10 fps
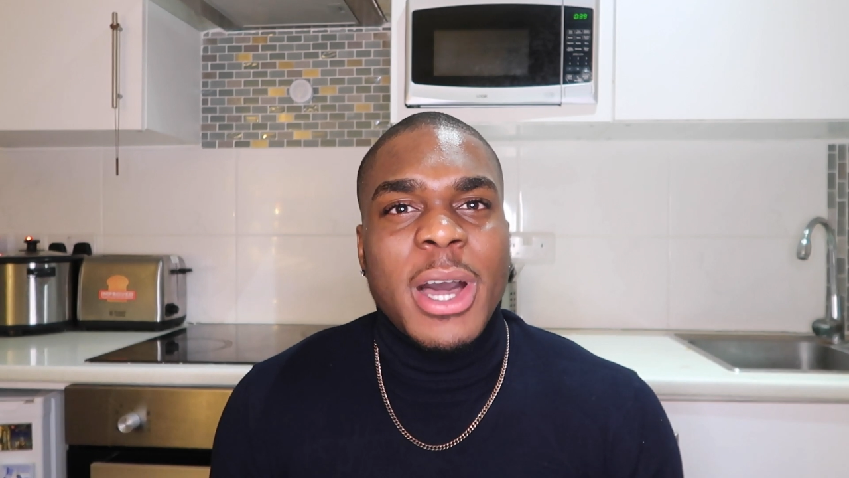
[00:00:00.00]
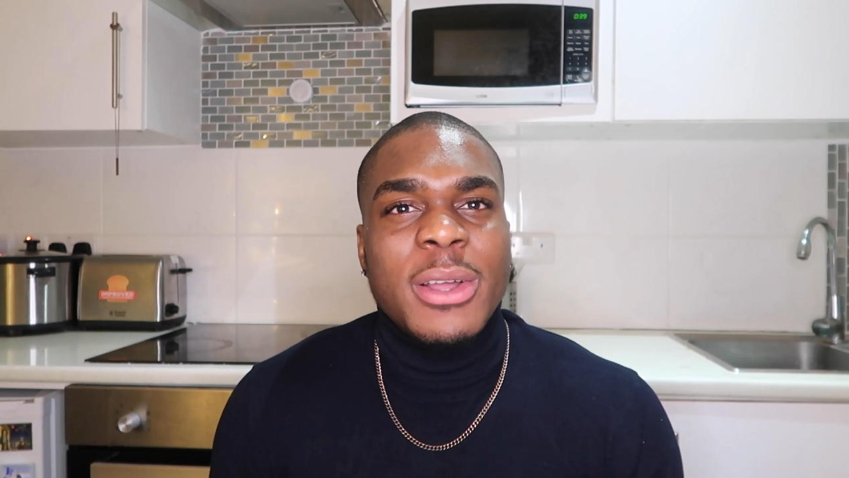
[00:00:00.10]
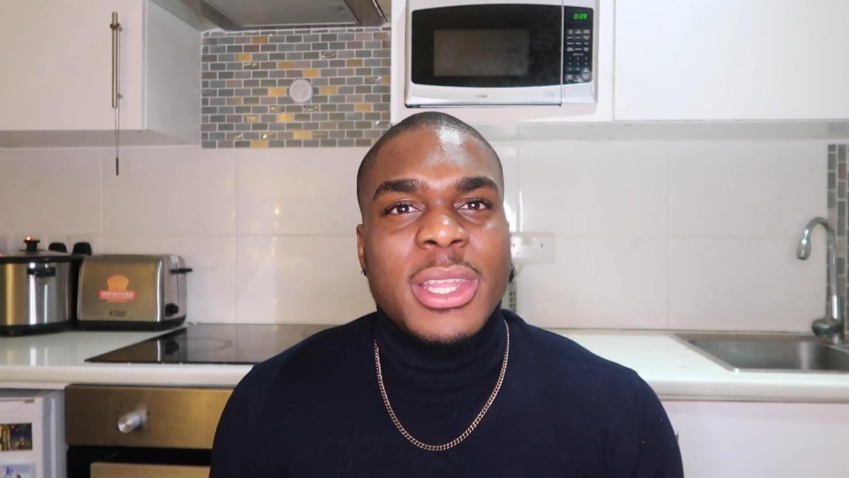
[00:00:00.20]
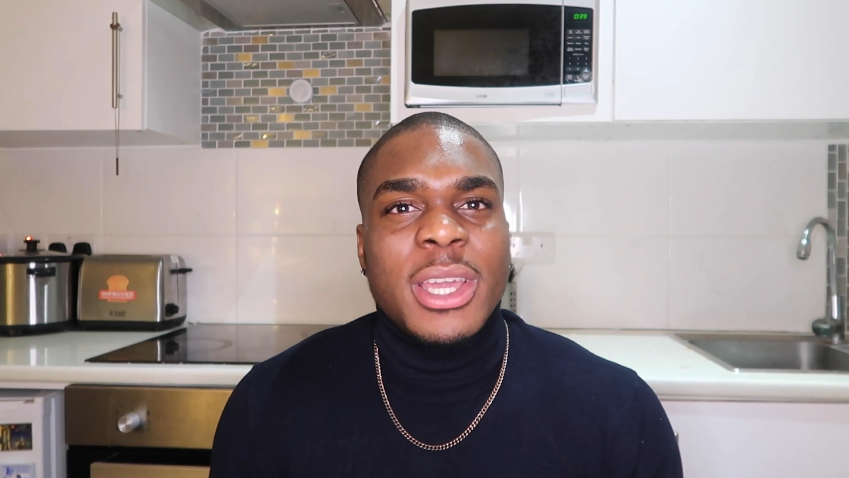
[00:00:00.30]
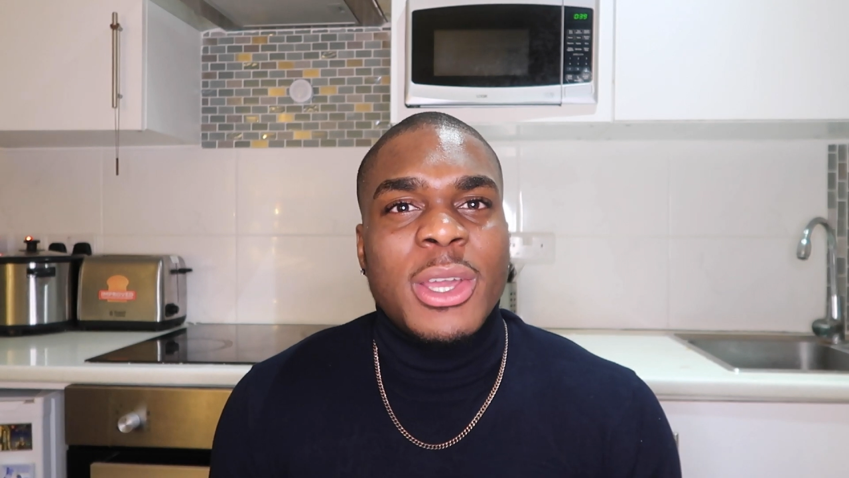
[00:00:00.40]

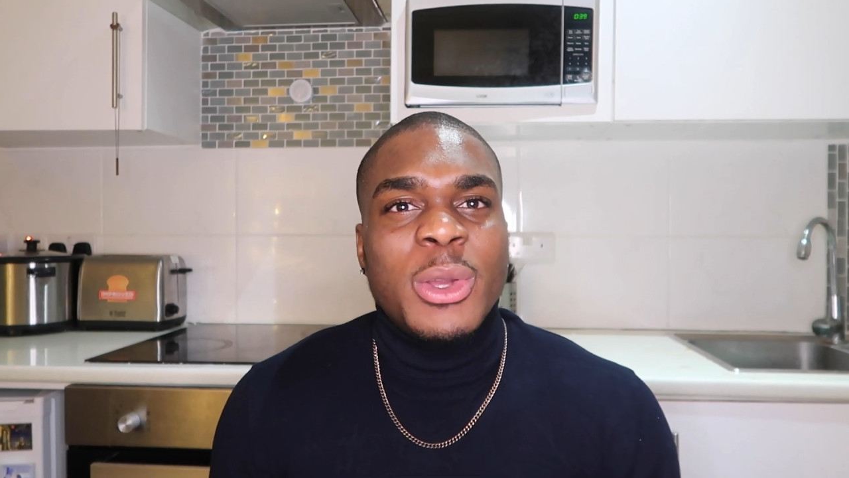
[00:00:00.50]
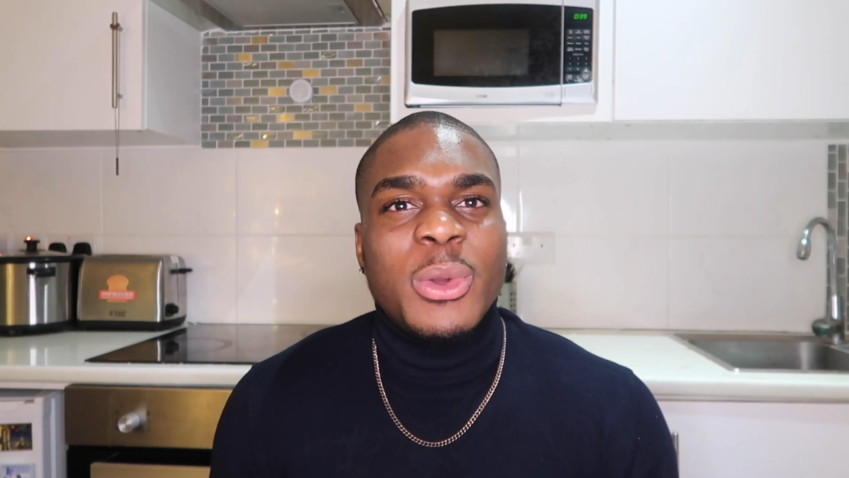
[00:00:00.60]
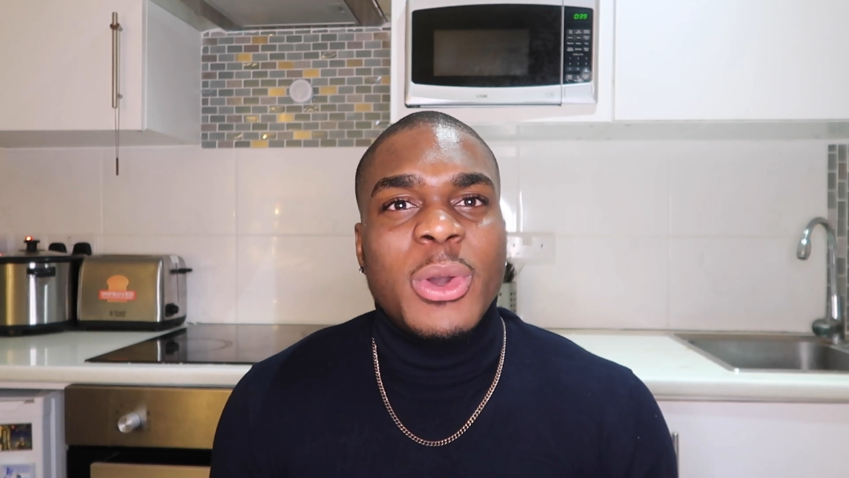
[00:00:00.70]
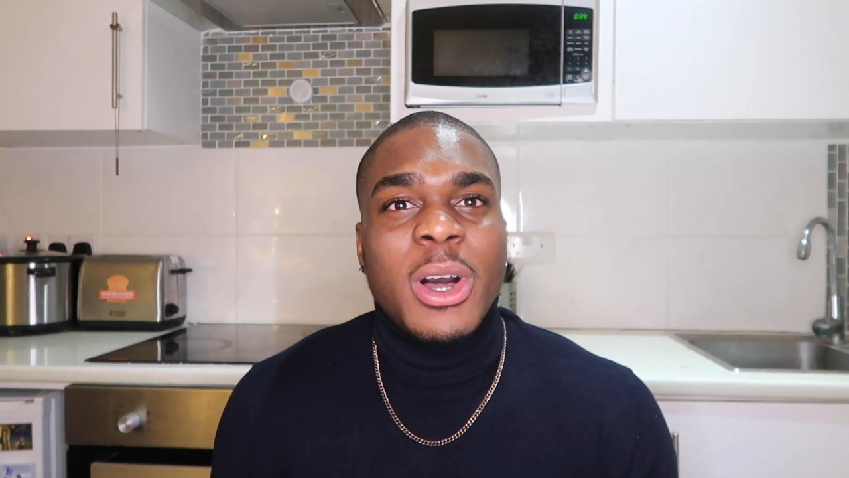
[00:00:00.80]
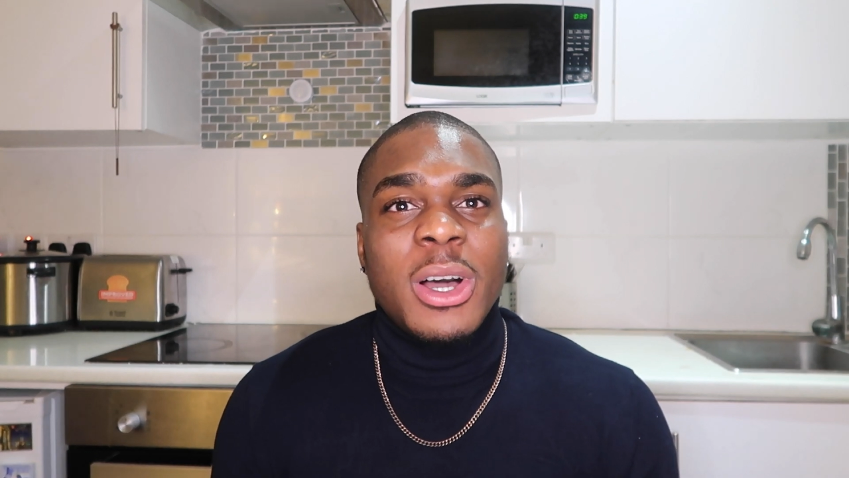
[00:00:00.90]
out there
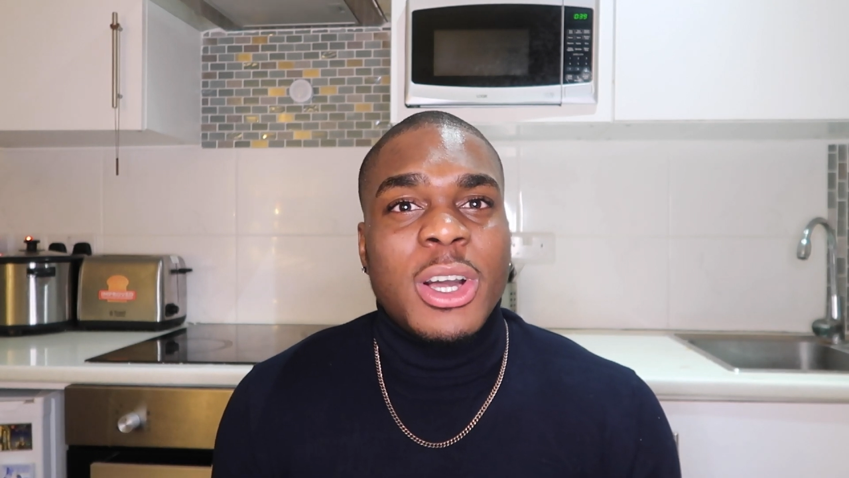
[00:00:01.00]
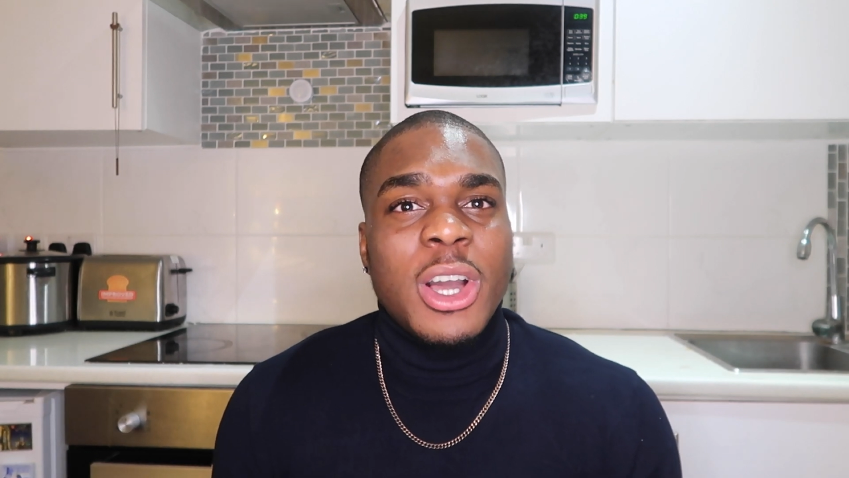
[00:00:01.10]
who are